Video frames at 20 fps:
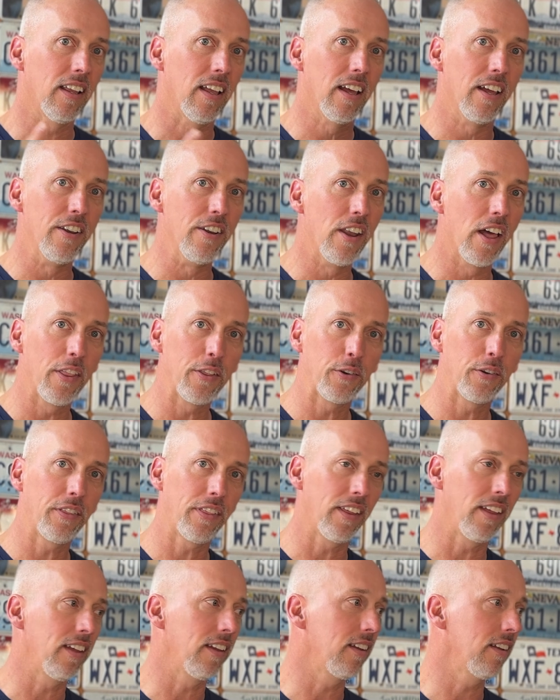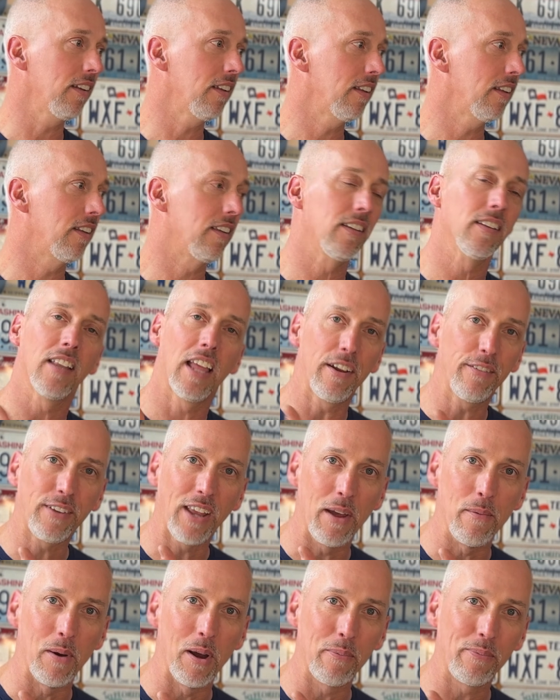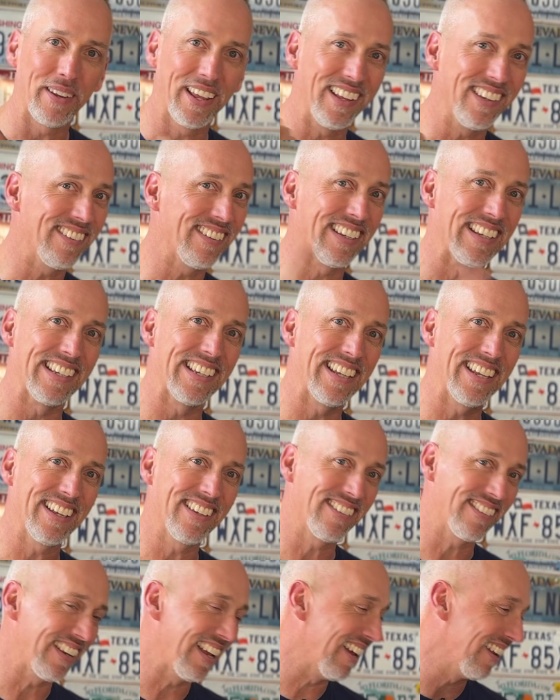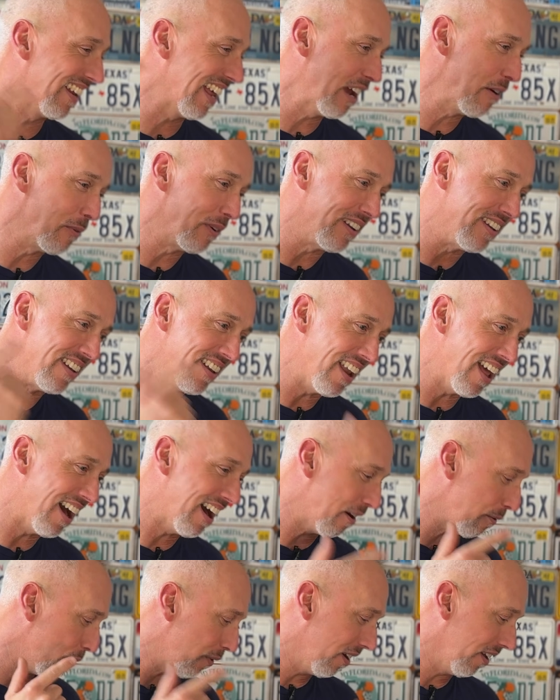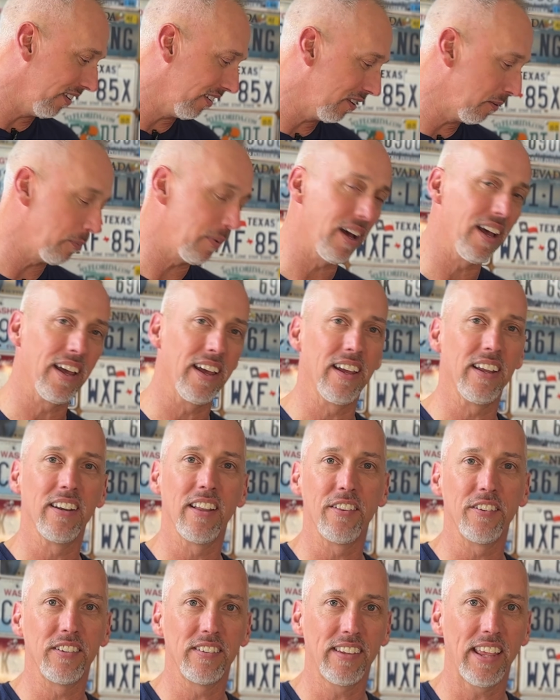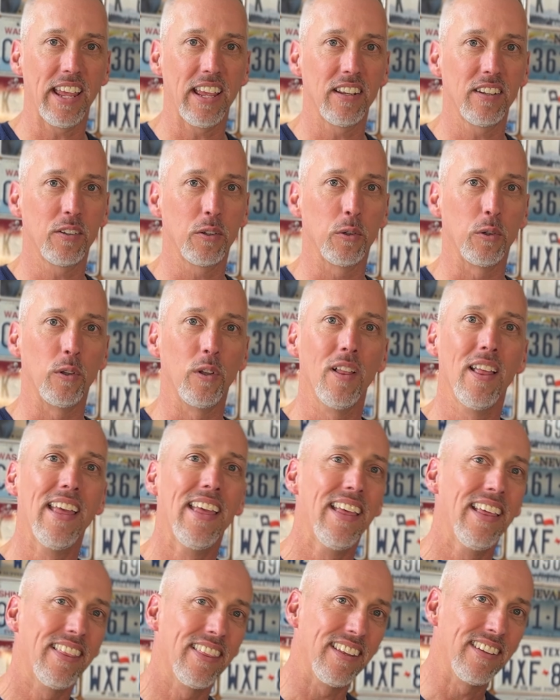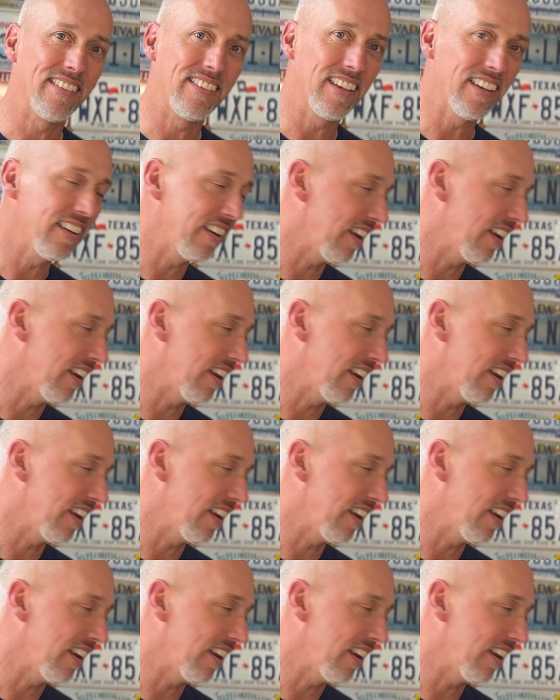Another thing, lifetime updates and kickstand. I would not want to buy another scan tool that didn't